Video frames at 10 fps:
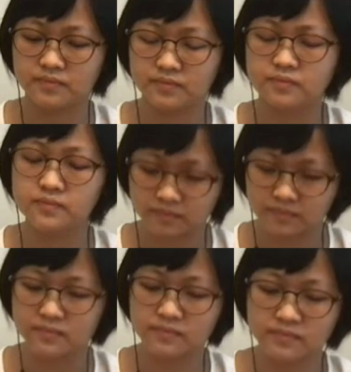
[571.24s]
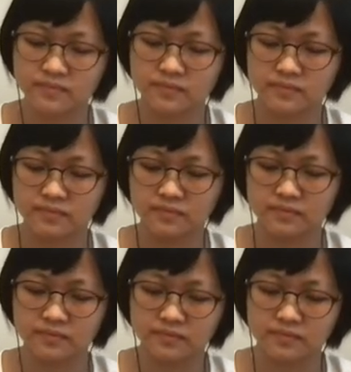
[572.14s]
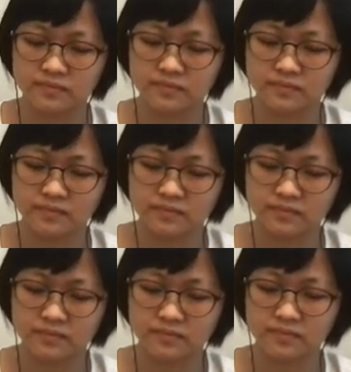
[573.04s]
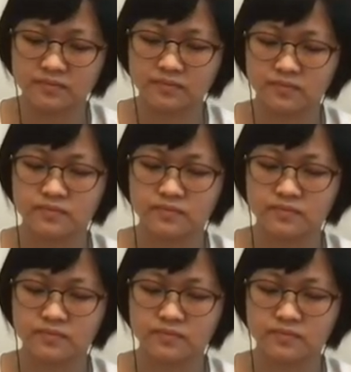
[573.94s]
This person isn't speaking.